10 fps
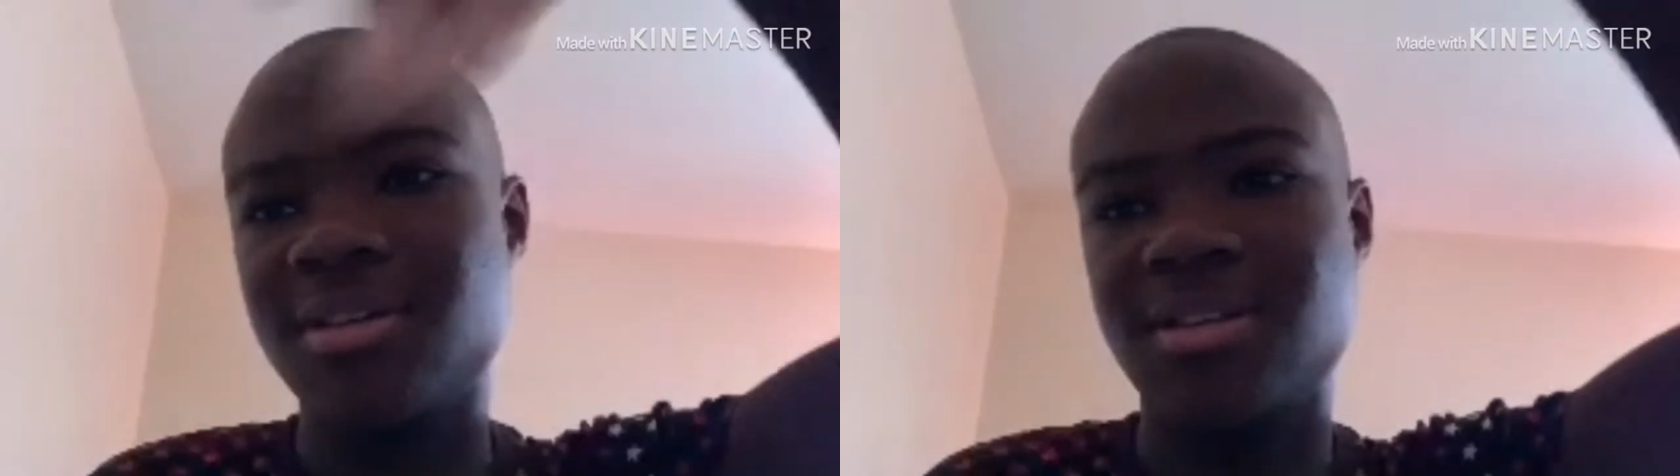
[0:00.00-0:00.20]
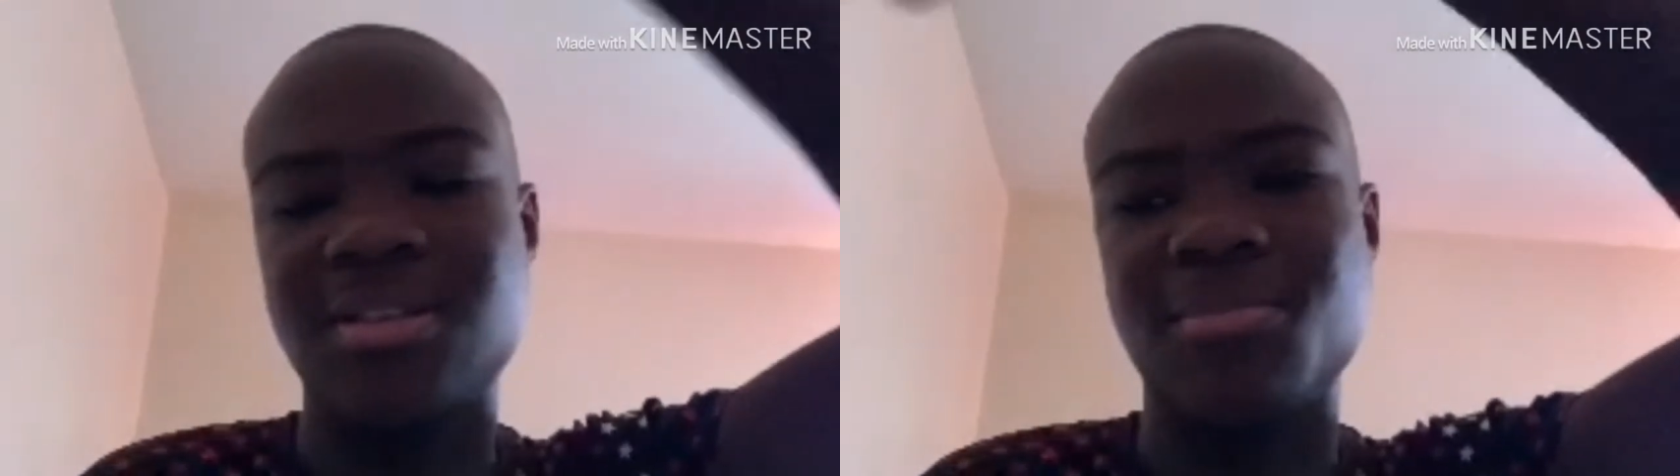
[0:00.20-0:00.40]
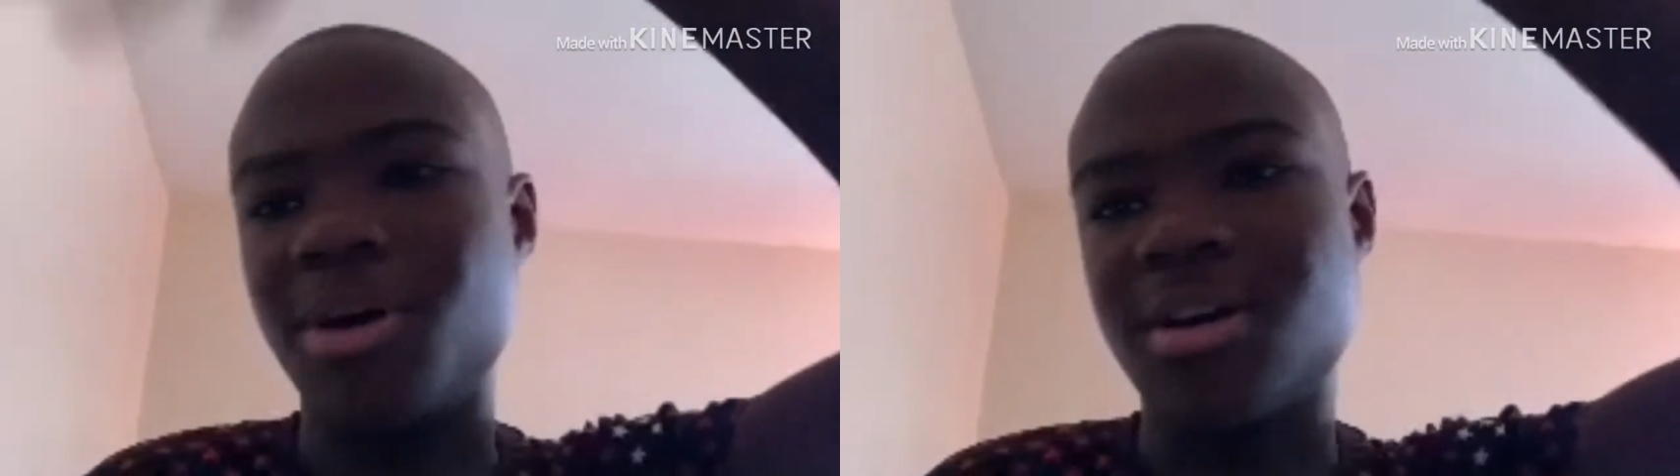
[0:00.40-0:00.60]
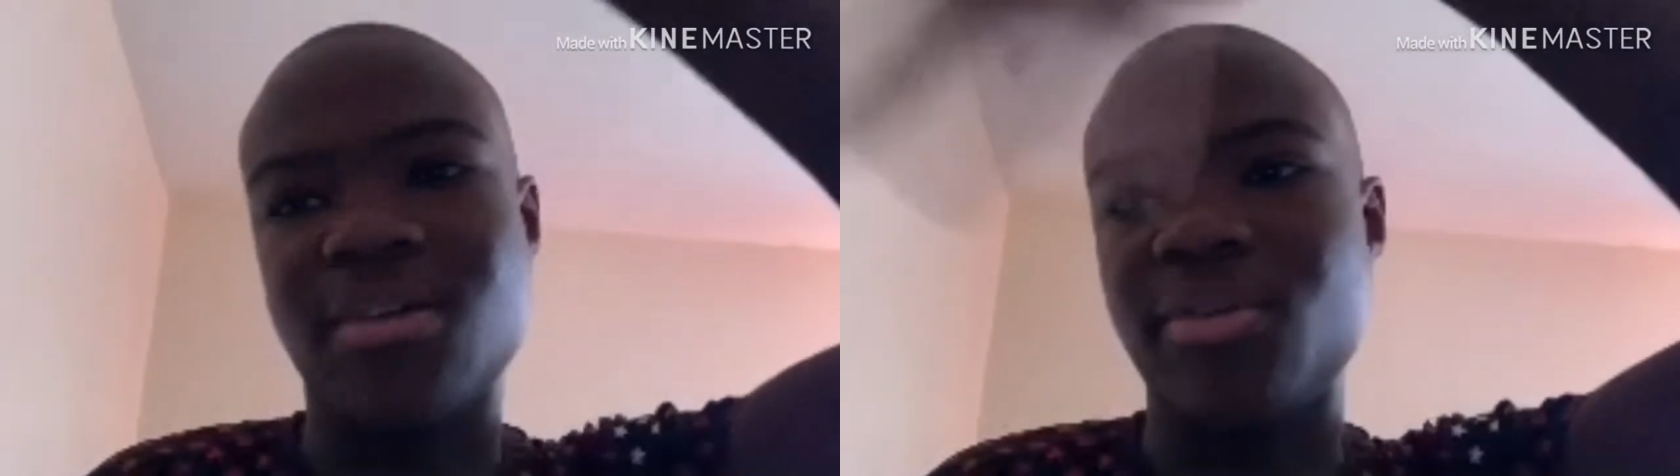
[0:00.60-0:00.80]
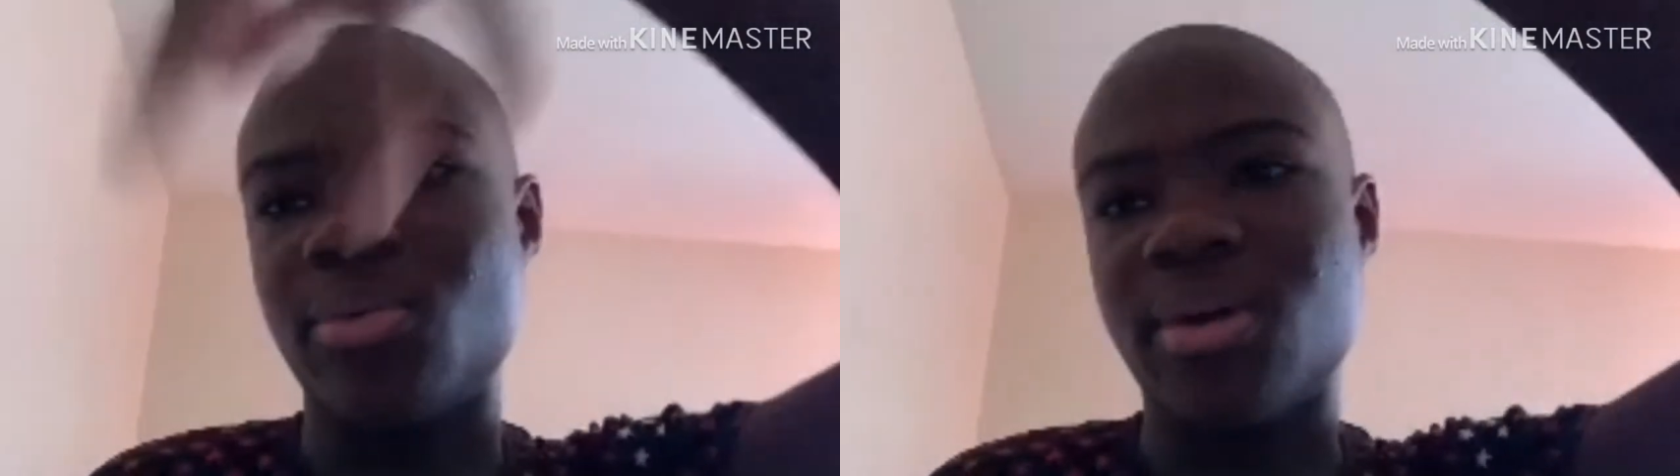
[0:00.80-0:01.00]
the book
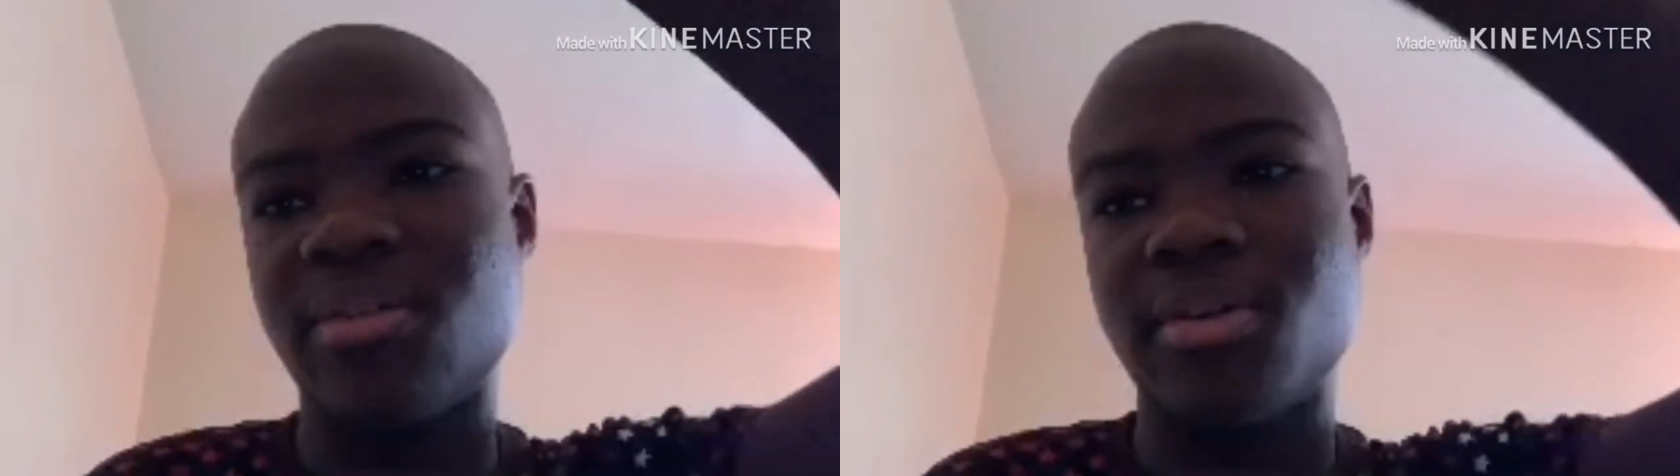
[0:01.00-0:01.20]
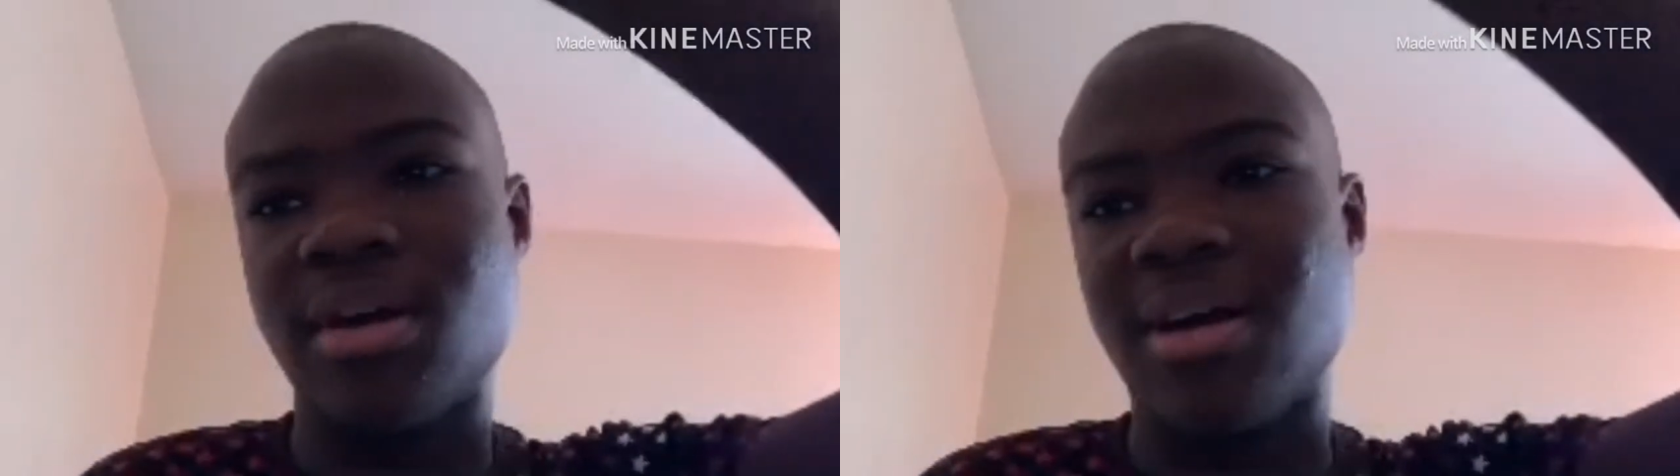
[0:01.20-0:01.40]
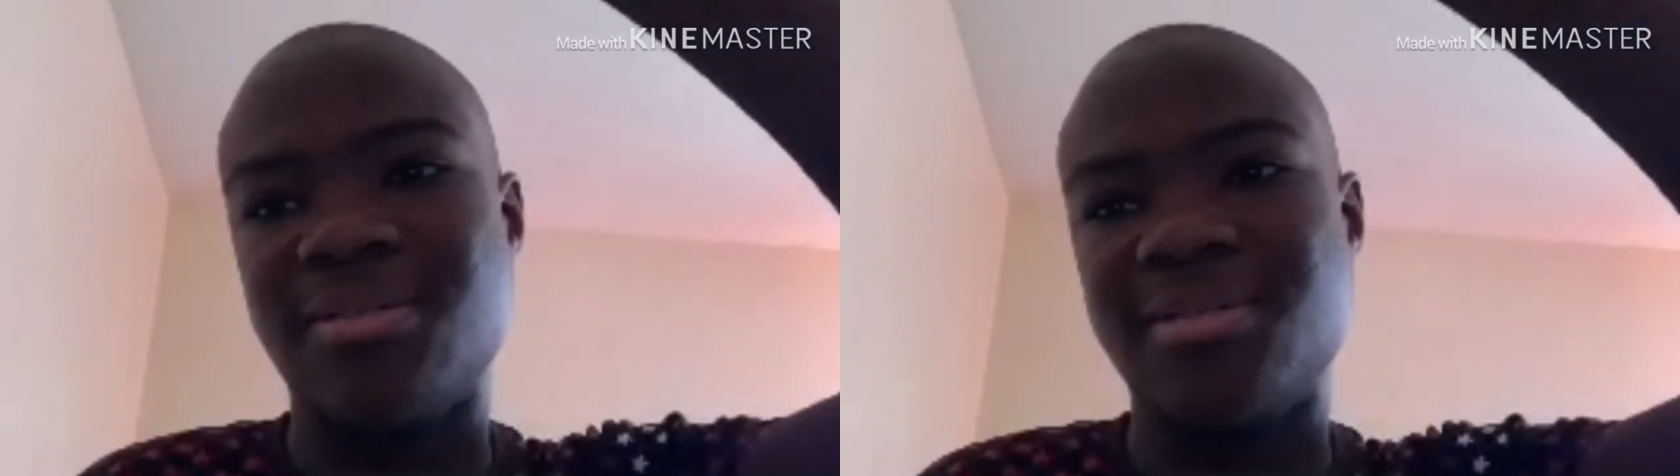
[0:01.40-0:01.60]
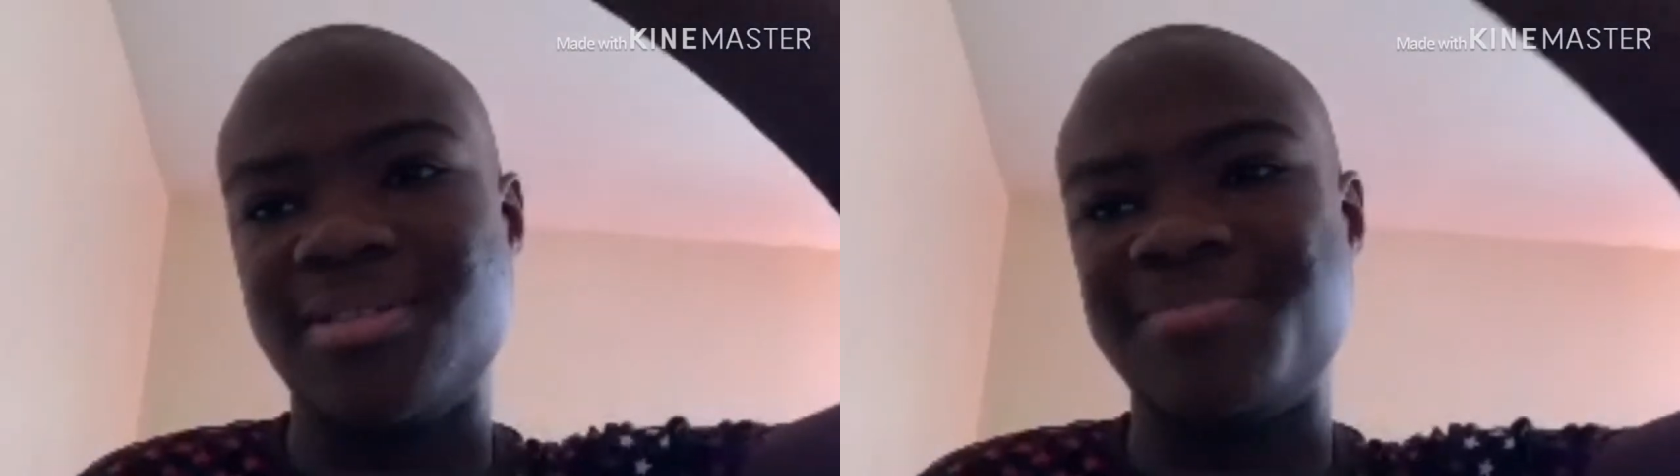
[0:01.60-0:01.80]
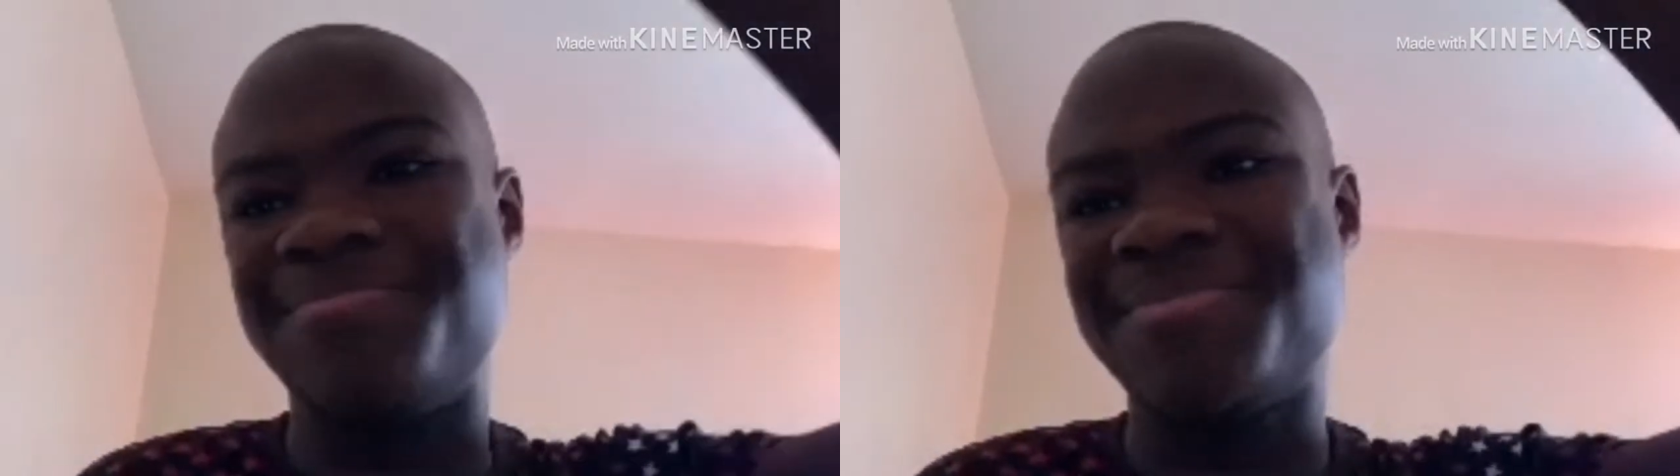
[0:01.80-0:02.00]
cover, whatever. I don't
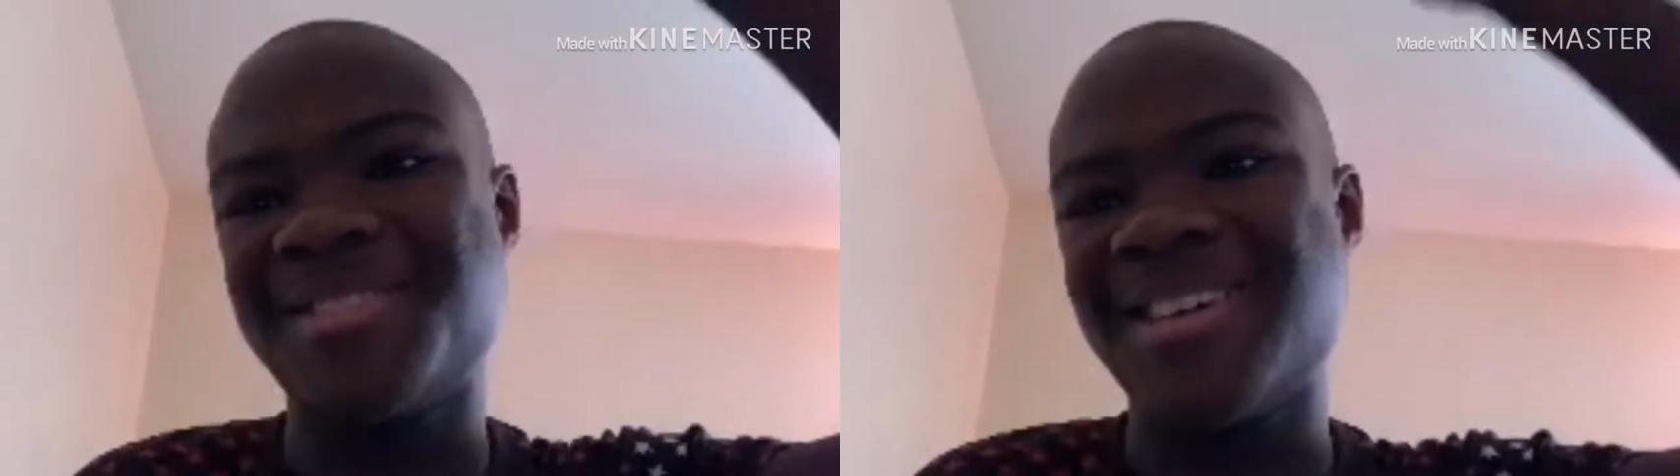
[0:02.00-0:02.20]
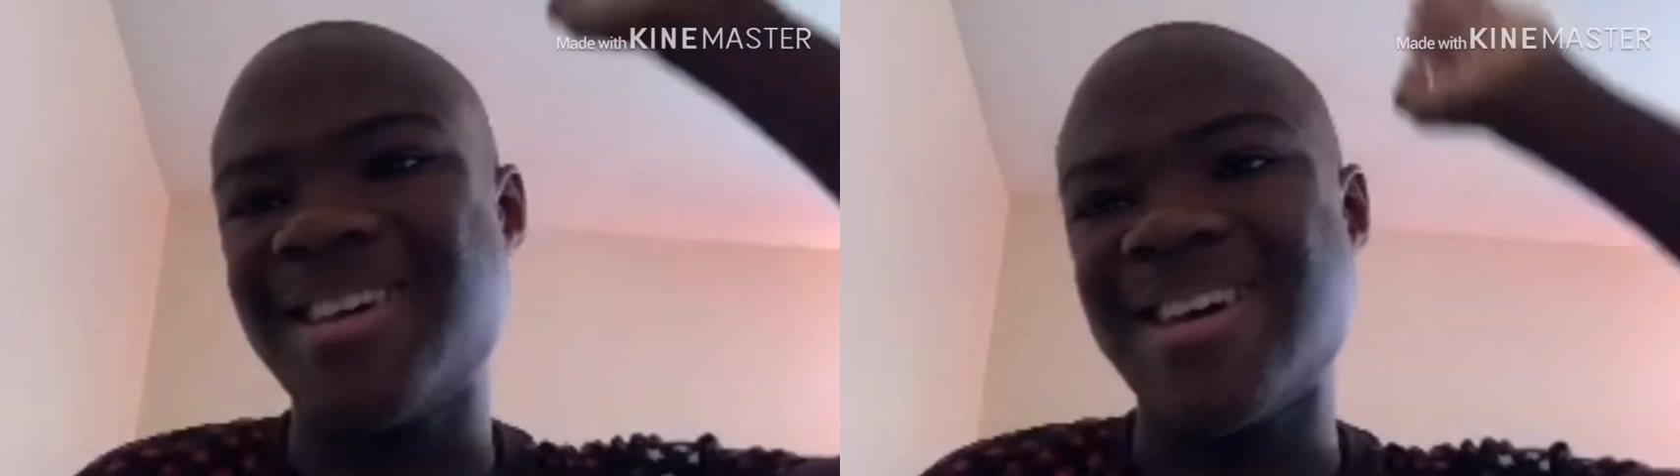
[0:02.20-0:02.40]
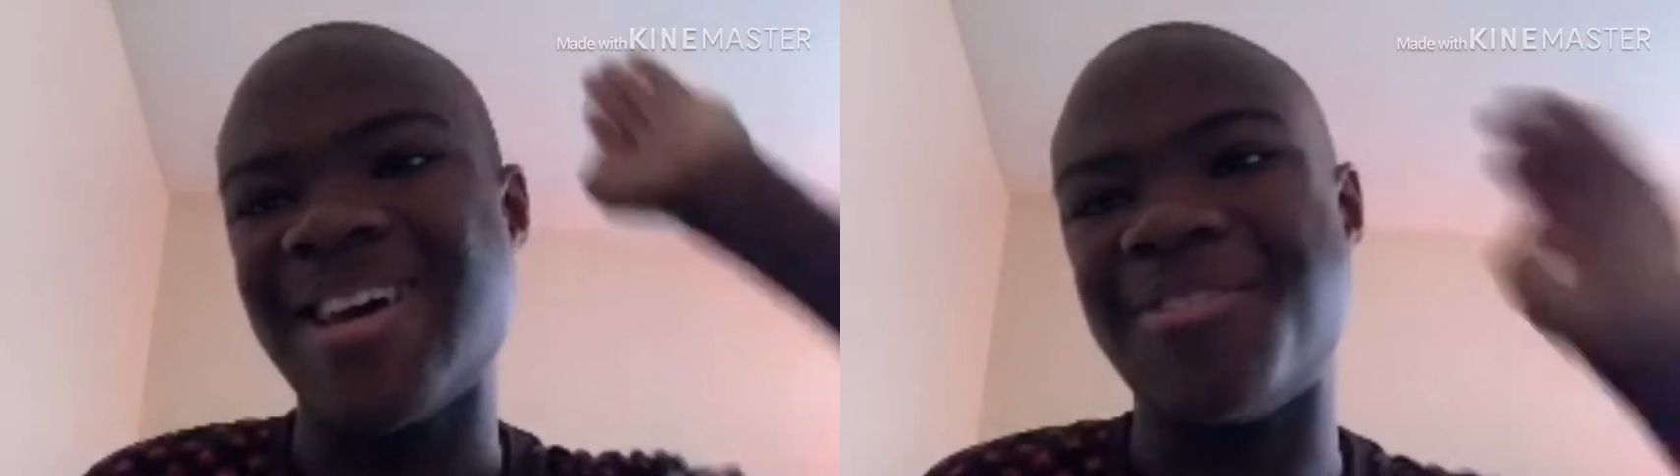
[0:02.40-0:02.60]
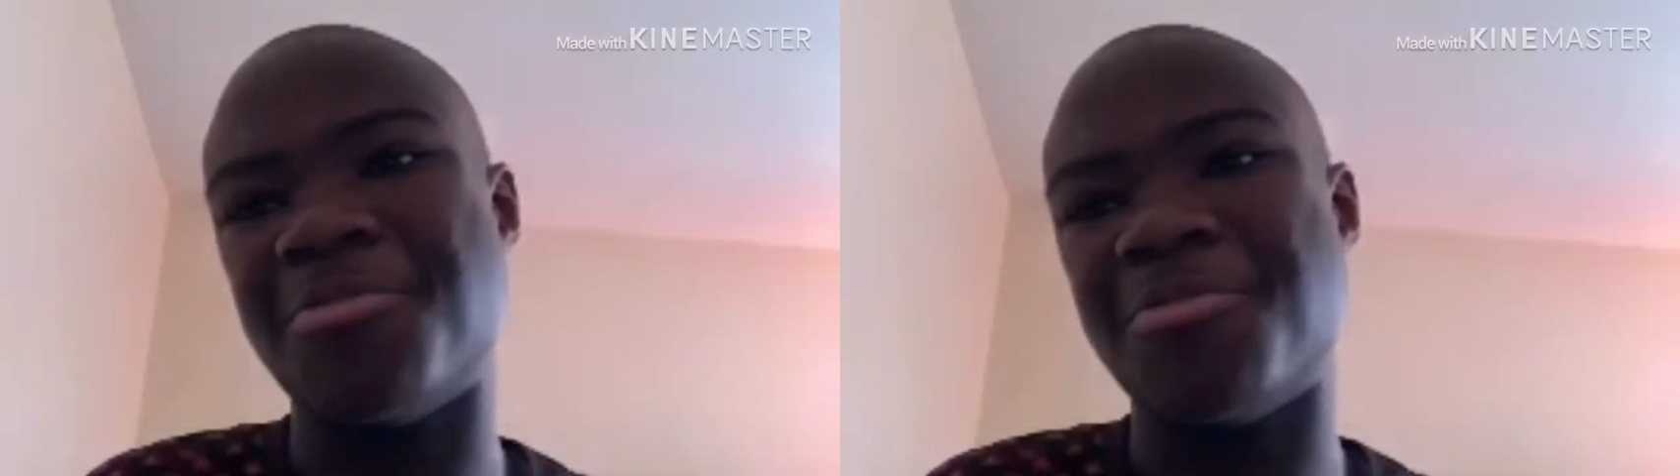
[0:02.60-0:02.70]
know. I never